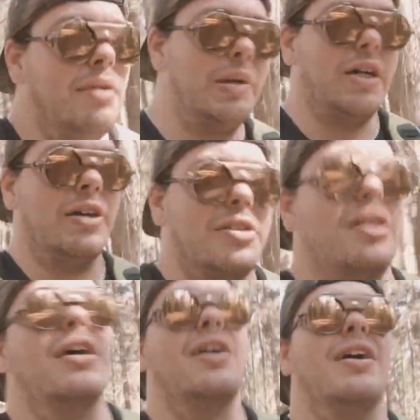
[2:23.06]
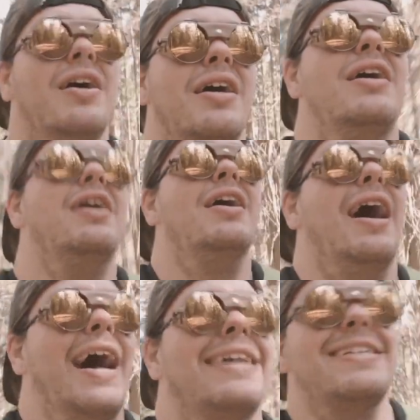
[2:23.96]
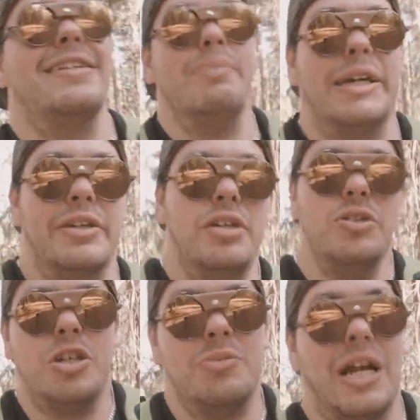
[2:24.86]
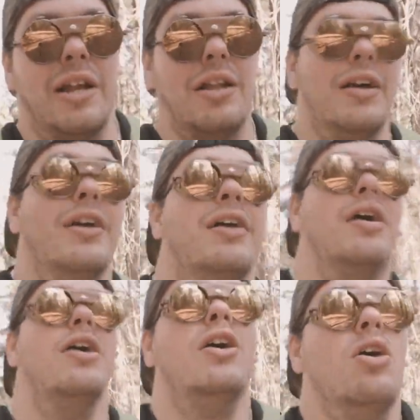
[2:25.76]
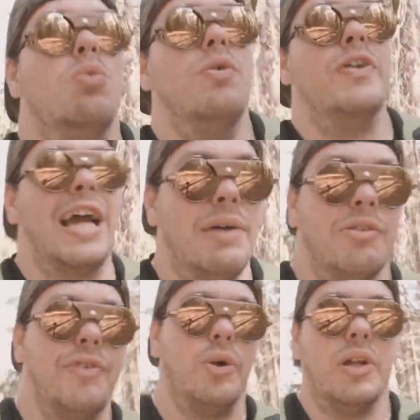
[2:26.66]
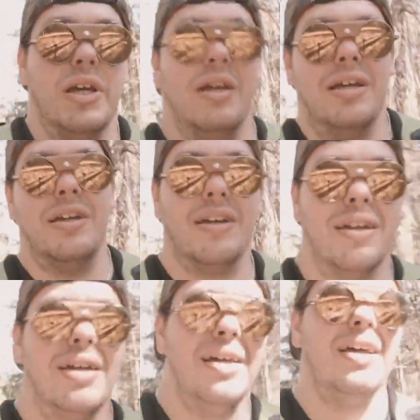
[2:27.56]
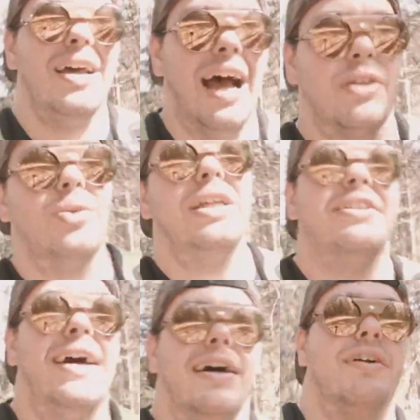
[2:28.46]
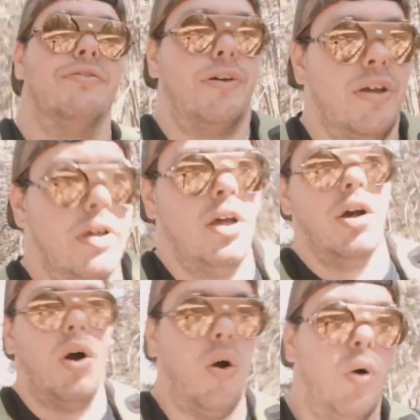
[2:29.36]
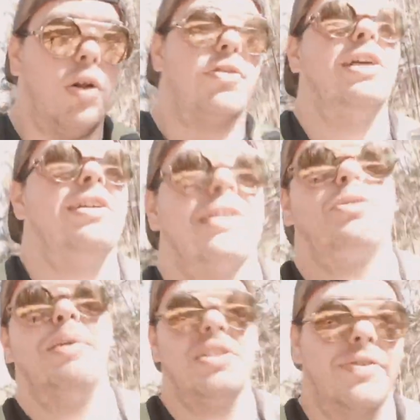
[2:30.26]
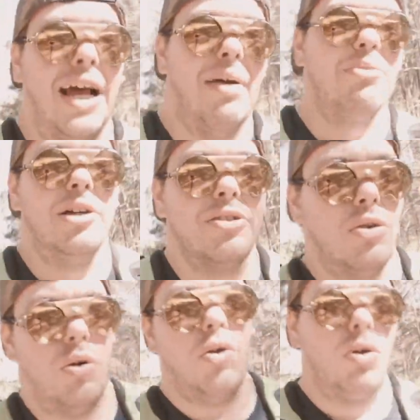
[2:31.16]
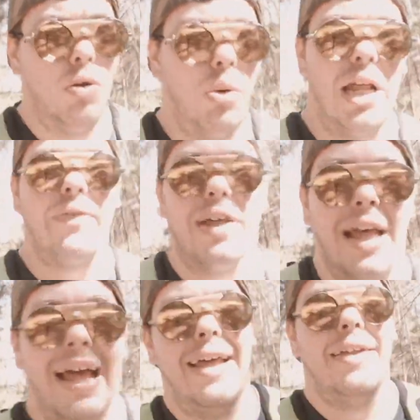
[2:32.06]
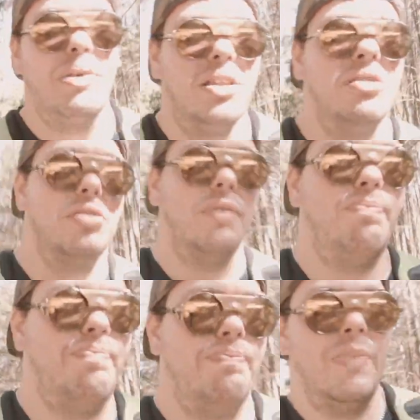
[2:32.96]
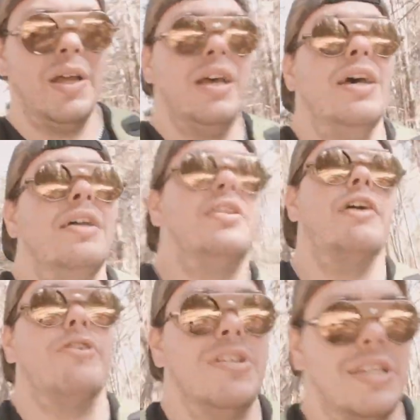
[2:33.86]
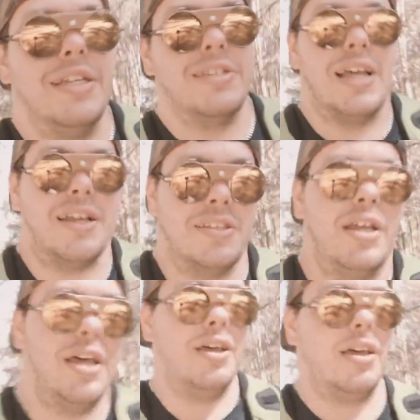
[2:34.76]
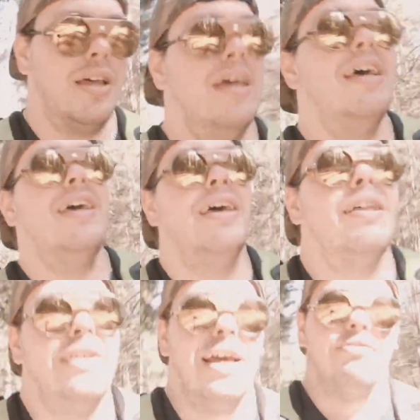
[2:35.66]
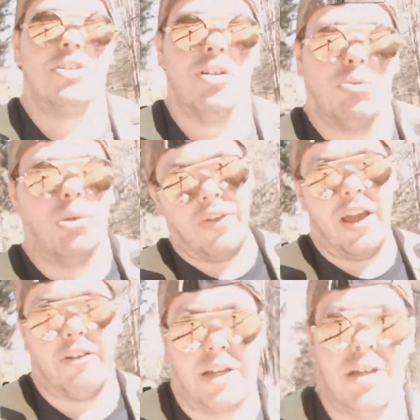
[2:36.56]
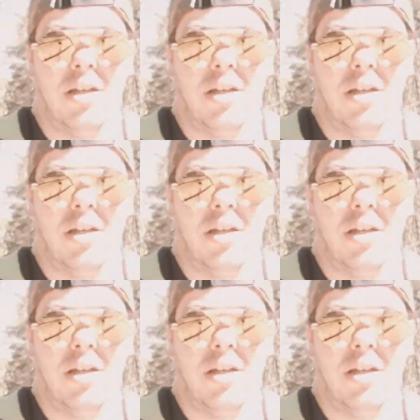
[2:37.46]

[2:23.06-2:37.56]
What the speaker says: Because I can still make a YouTube channel with a camera phone. I don't need to have all of these expensive cameras or whatever, but the difference is that the end result will vary.